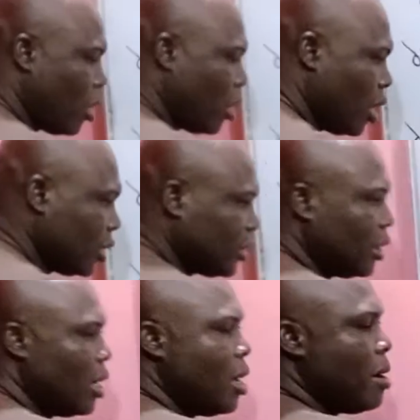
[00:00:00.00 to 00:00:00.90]
plus
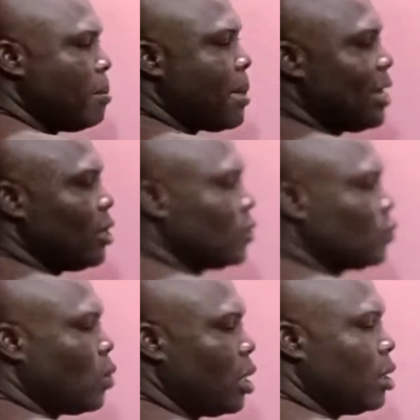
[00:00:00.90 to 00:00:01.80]
minus
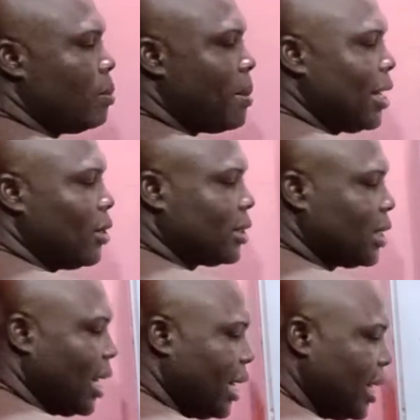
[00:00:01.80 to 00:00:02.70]
1 minus
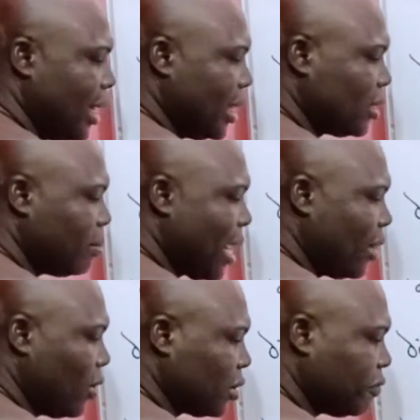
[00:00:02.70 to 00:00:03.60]
3
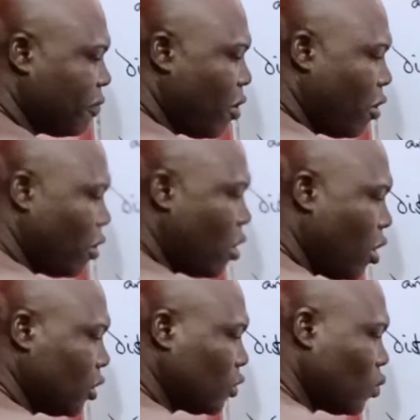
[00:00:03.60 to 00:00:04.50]
minus 4,
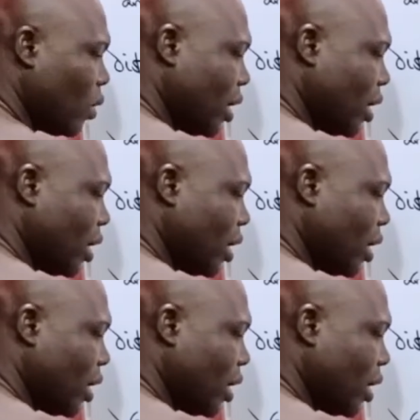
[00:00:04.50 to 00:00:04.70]
all squared.